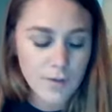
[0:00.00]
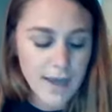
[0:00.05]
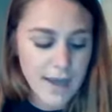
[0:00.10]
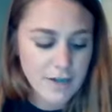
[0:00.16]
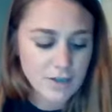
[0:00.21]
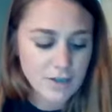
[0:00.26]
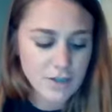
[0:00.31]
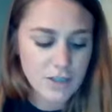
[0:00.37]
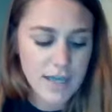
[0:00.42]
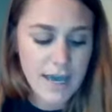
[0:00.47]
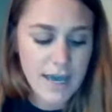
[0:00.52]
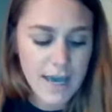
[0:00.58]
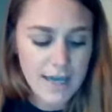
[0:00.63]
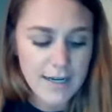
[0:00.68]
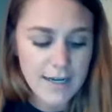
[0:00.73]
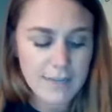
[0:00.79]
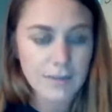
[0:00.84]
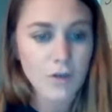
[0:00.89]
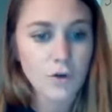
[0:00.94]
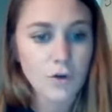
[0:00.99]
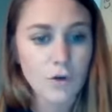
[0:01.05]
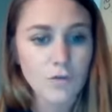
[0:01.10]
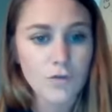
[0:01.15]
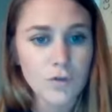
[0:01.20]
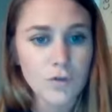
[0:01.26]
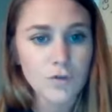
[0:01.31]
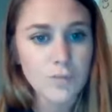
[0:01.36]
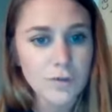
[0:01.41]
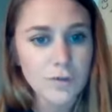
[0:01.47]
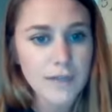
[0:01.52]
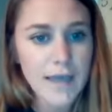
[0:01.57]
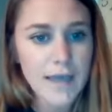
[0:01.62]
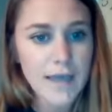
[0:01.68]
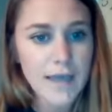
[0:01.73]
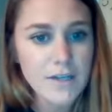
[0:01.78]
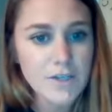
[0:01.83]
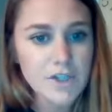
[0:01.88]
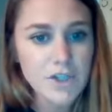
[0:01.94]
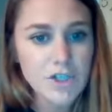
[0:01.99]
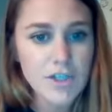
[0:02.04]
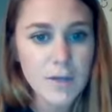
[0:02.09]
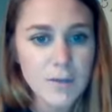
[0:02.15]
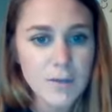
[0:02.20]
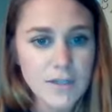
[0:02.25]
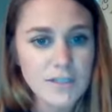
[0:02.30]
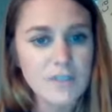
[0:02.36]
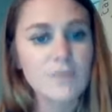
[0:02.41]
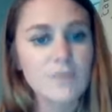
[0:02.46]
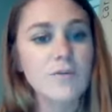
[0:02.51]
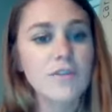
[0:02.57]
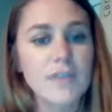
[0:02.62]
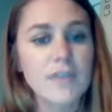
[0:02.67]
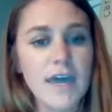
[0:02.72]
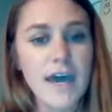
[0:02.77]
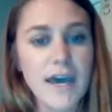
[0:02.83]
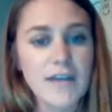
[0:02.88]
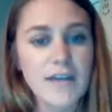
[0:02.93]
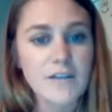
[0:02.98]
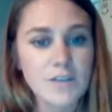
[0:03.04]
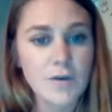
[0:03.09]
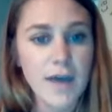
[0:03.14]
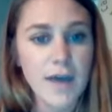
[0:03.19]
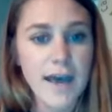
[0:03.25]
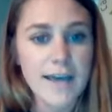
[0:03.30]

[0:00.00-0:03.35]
we actually had a local food pledge that we did with that. So